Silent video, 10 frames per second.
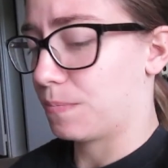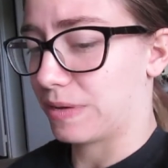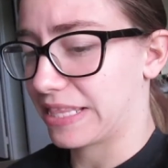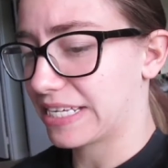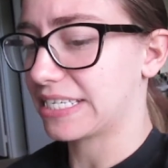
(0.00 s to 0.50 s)

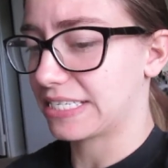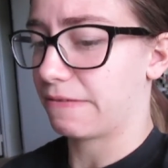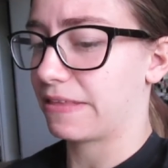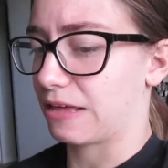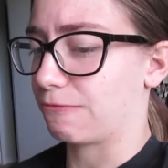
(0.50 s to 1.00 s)
but this is
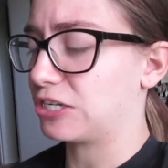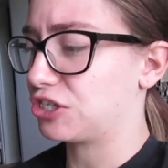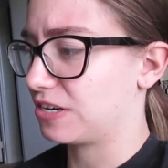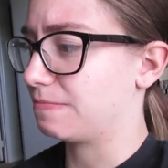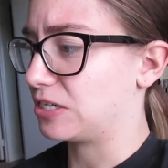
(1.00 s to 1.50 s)
something that we
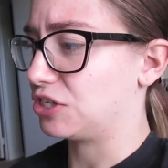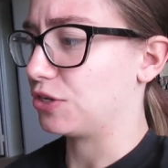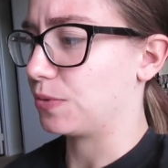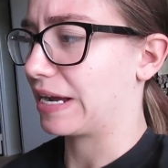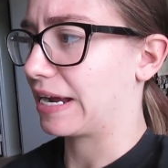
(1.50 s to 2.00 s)
should have been
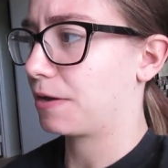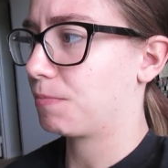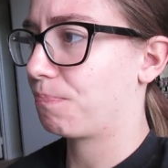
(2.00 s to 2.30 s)
doing